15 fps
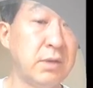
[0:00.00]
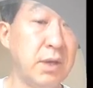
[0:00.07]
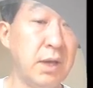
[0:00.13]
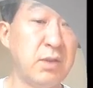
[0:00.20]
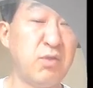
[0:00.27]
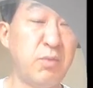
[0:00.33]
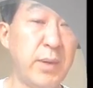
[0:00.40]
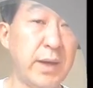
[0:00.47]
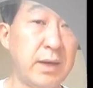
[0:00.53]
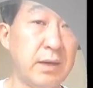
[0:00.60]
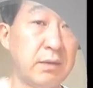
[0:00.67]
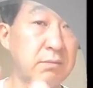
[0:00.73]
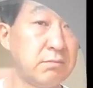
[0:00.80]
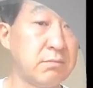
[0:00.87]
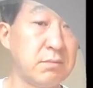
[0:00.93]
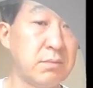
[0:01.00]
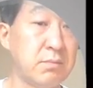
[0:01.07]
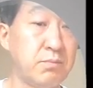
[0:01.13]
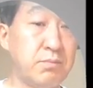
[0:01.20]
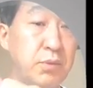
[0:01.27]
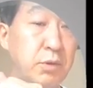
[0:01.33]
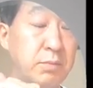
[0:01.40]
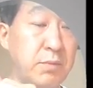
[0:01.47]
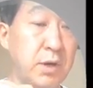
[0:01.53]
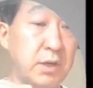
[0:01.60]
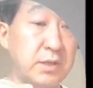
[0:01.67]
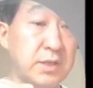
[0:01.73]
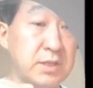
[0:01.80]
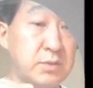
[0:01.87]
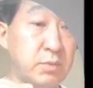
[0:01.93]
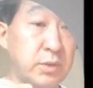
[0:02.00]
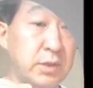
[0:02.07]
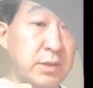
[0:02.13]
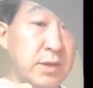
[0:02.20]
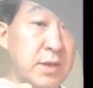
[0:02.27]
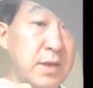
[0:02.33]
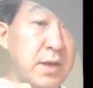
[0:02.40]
and you better bookmark this one.